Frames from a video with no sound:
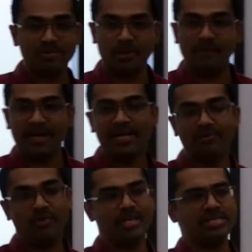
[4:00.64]

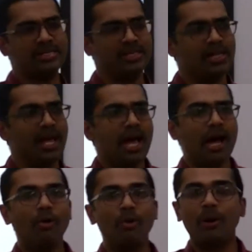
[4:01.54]
provided. For instance,
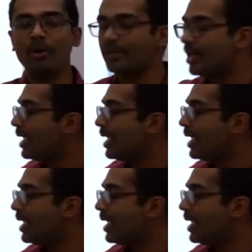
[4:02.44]
how about